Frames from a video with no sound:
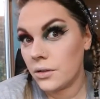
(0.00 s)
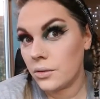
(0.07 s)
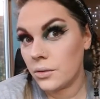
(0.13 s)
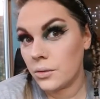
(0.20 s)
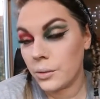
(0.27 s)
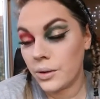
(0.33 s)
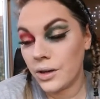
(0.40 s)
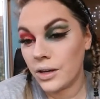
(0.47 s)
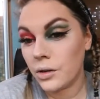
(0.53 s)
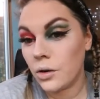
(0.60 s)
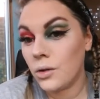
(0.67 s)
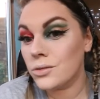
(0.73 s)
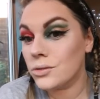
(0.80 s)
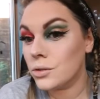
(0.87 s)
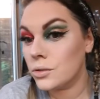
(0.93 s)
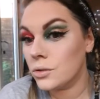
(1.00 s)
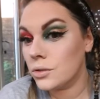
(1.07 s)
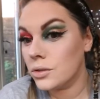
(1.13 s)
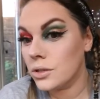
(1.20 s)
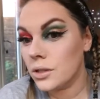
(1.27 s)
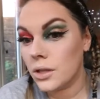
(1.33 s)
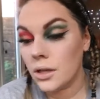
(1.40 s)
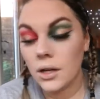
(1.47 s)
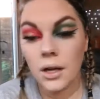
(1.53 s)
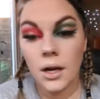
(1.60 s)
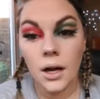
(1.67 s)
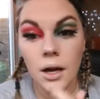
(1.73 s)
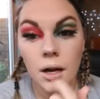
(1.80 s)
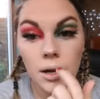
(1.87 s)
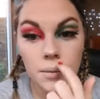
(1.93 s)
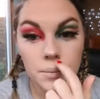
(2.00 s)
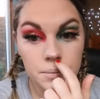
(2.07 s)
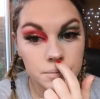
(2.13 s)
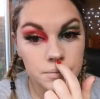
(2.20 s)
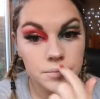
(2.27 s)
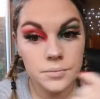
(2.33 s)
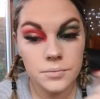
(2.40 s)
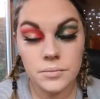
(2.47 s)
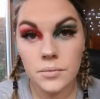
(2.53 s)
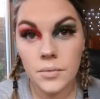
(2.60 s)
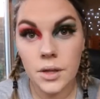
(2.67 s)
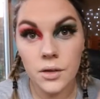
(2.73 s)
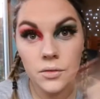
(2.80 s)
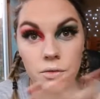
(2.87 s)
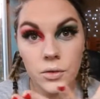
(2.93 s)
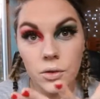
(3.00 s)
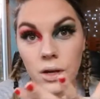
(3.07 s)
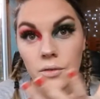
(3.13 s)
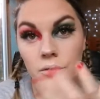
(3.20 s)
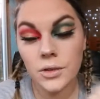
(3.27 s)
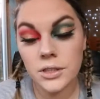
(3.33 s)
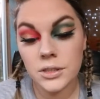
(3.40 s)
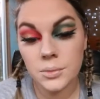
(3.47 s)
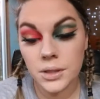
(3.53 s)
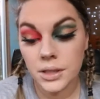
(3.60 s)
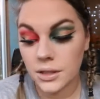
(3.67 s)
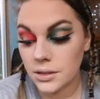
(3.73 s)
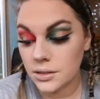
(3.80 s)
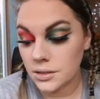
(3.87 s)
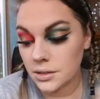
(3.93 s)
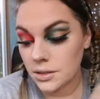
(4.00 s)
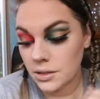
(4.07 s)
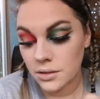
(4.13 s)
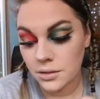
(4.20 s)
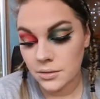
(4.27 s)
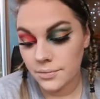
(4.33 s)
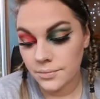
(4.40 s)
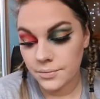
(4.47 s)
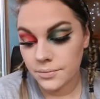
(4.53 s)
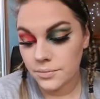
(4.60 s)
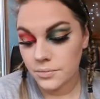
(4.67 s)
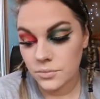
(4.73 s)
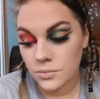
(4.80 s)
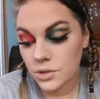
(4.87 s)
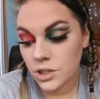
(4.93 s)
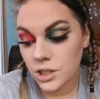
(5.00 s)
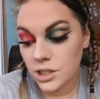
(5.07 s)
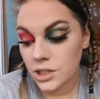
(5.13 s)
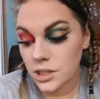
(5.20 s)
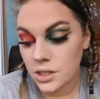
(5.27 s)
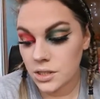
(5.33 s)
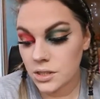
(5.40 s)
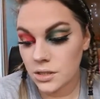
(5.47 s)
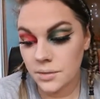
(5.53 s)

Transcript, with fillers: we weren't contoured in full coverage, because she just,